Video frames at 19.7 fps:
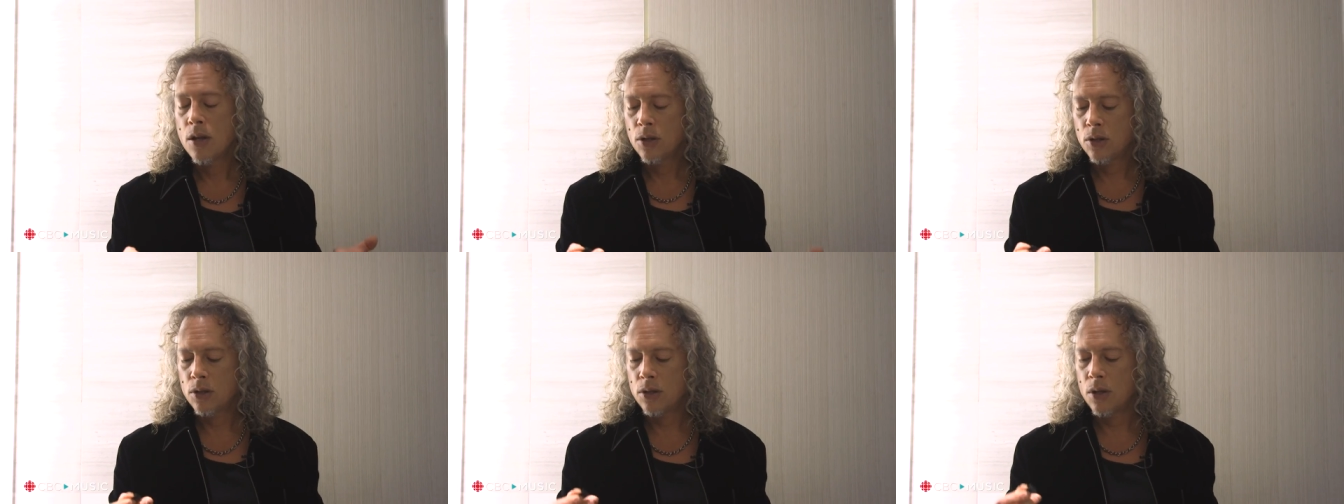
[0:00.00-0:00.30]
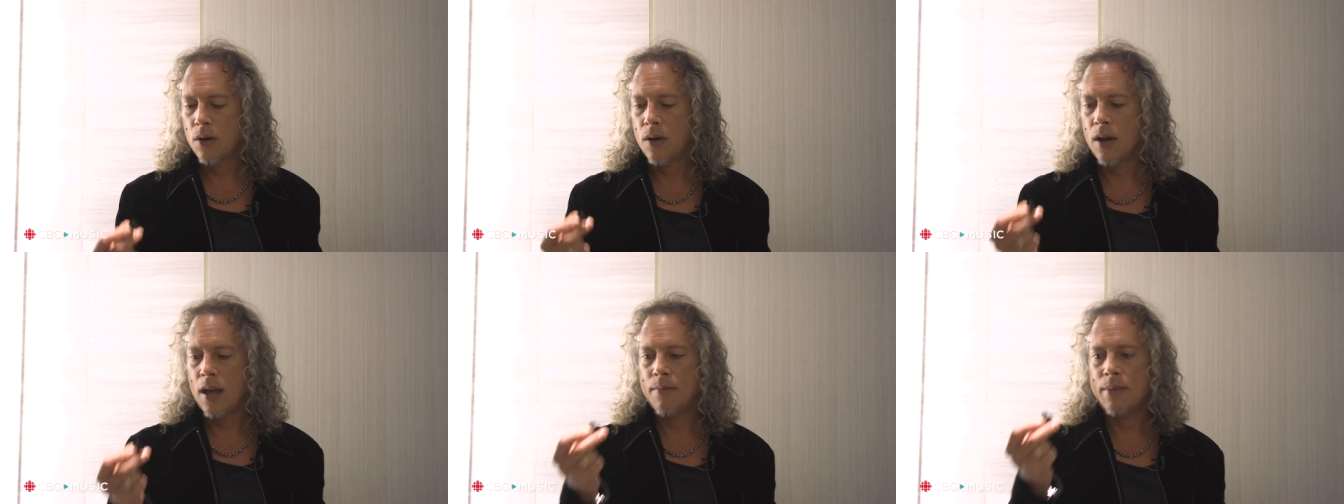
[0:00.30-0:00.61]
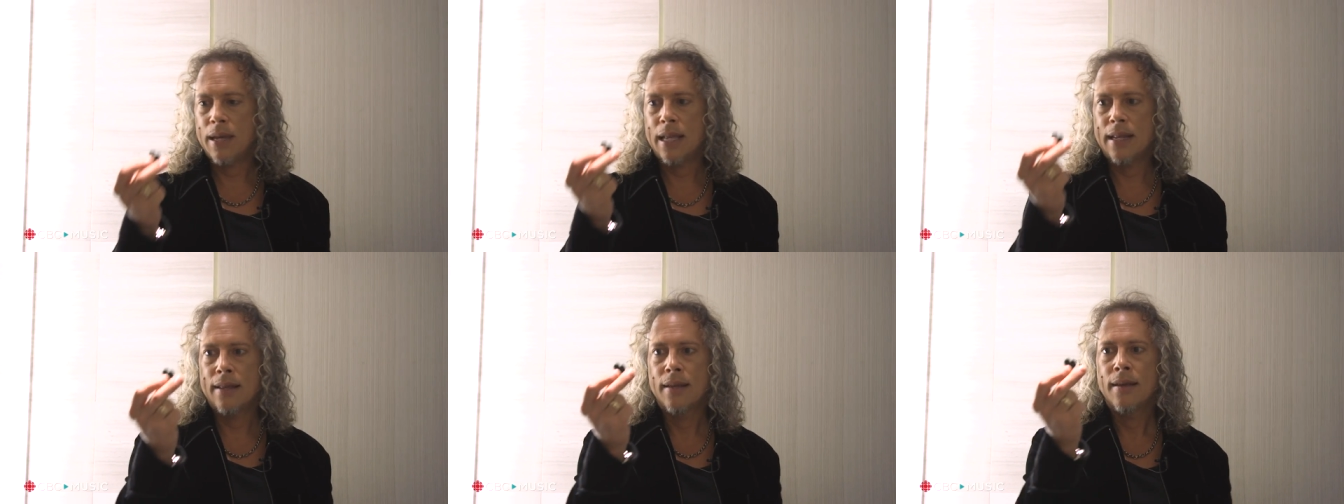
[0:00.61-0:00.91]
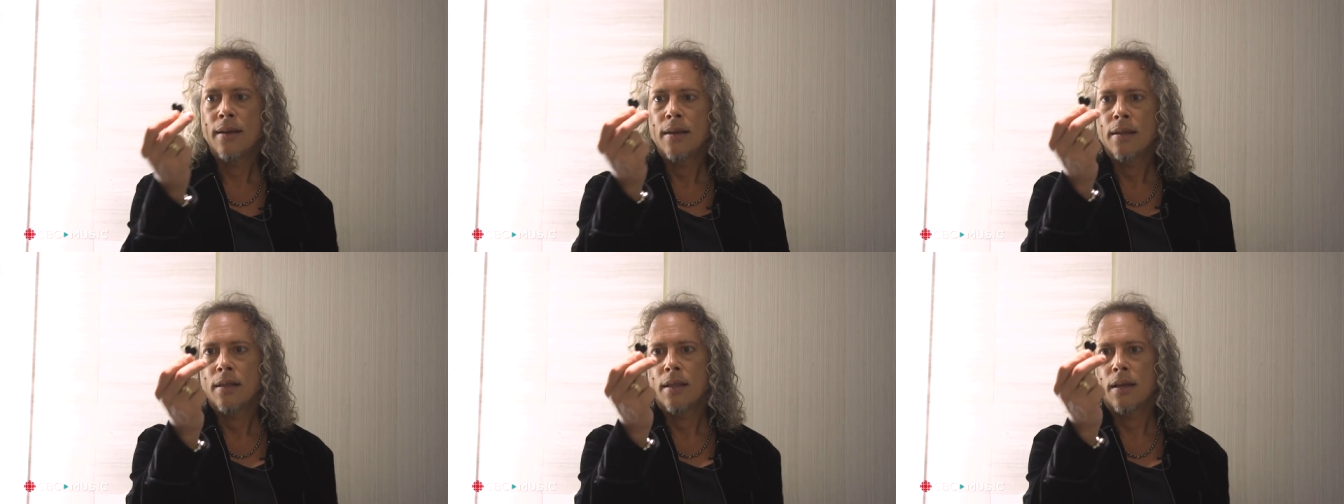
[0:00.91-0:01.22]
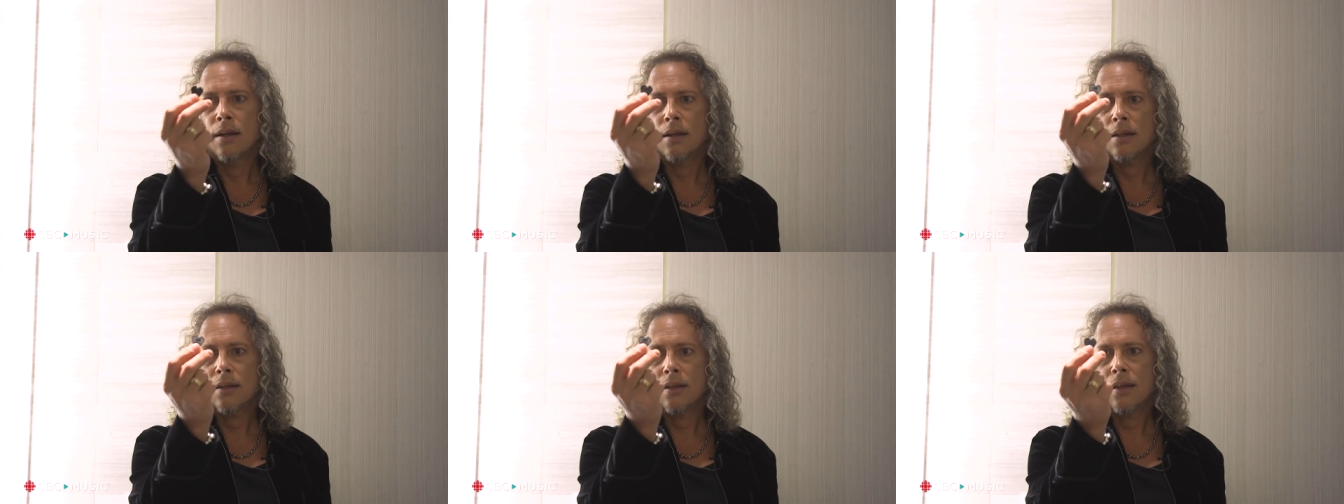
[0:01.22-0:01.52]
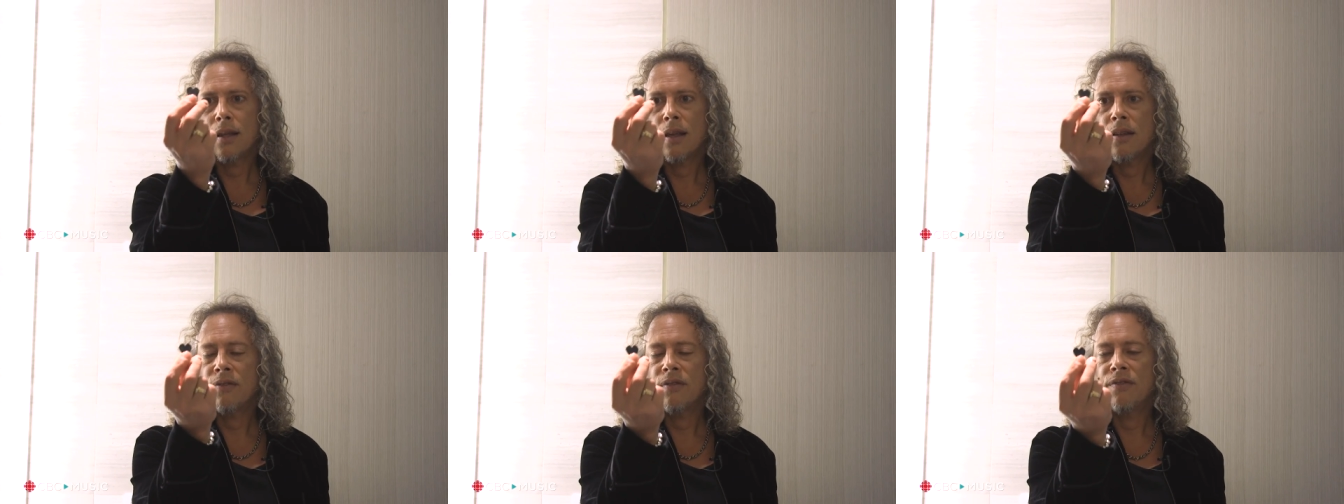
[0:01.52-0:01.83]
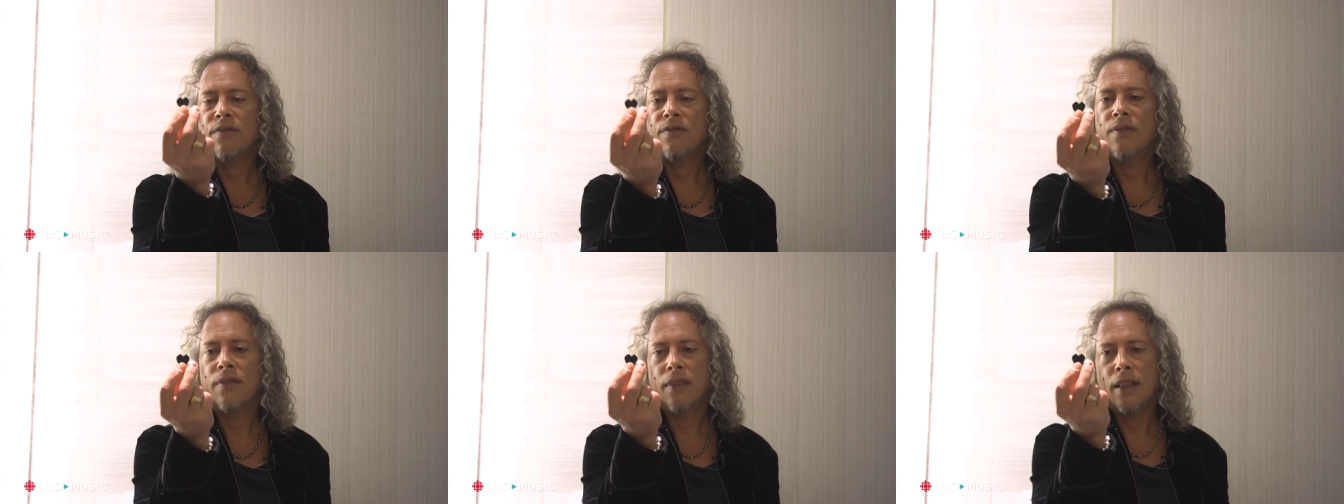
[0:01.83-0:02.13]
So I mean, the,
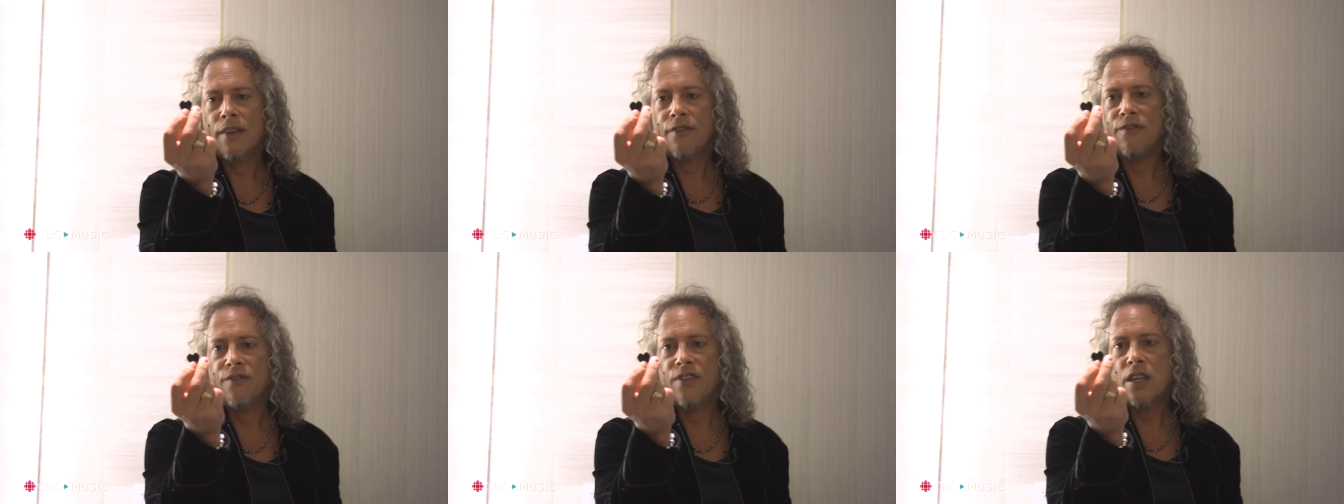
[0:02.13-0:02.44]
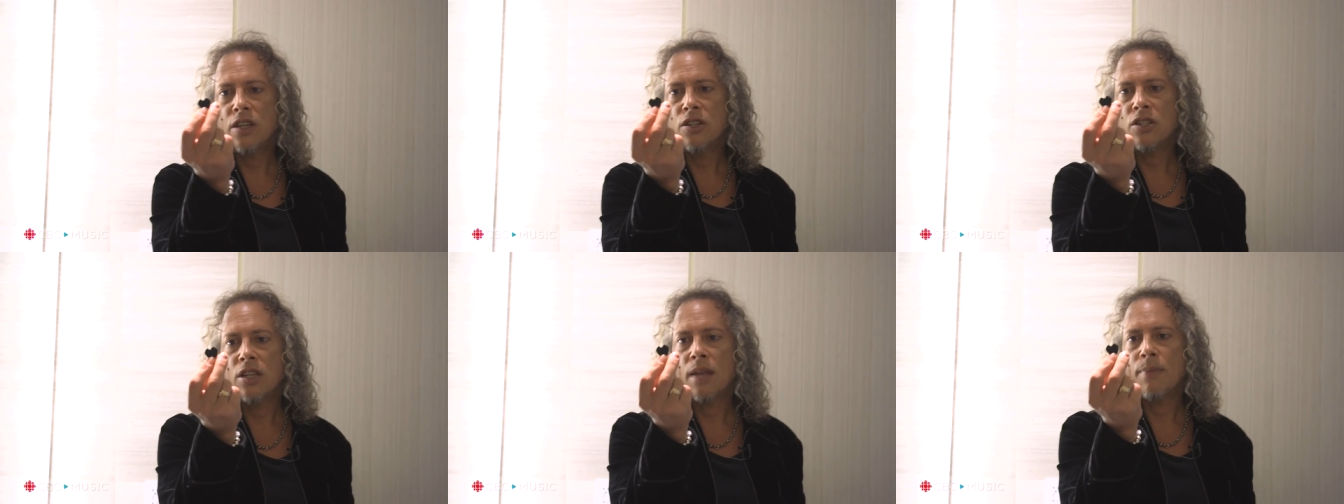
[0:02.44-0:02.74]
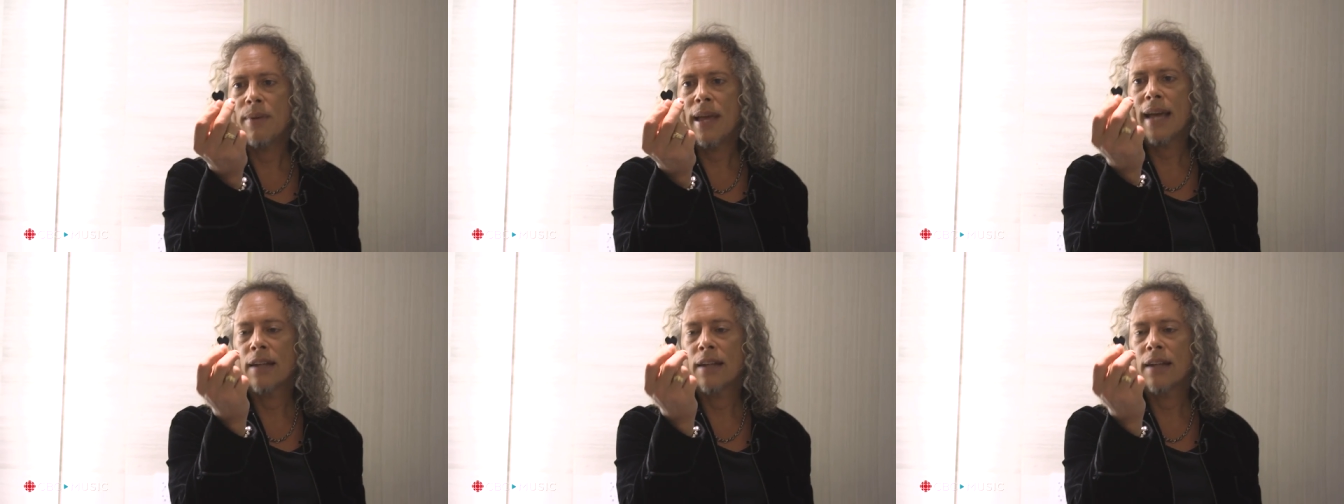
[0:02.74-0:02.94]
that that V shape